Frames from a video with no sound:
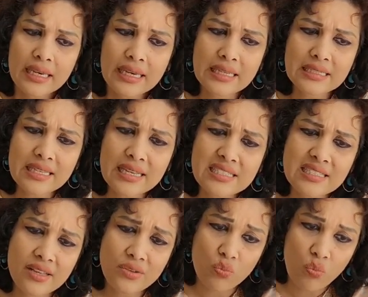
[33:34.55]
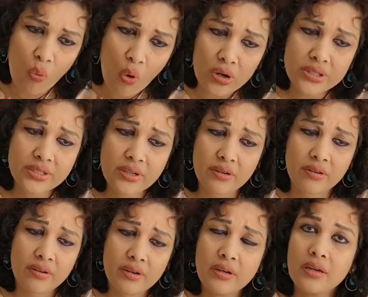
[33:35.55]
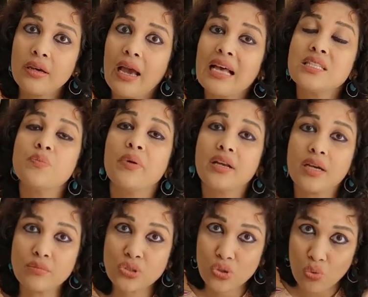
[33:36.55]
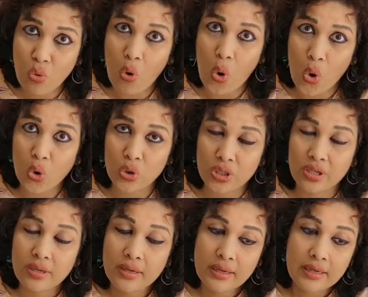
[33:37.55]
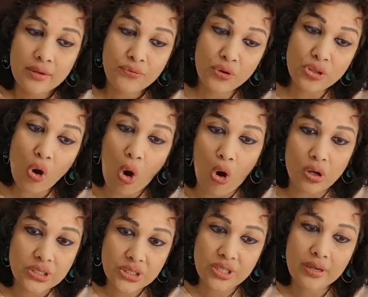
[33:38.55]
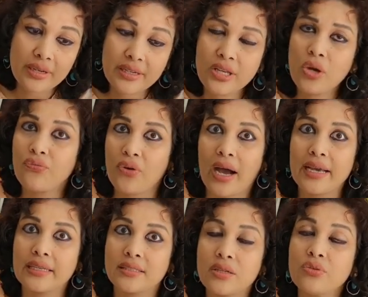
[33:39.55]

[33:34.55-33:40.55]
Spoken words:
He says that water has become too old for the austerity of ice.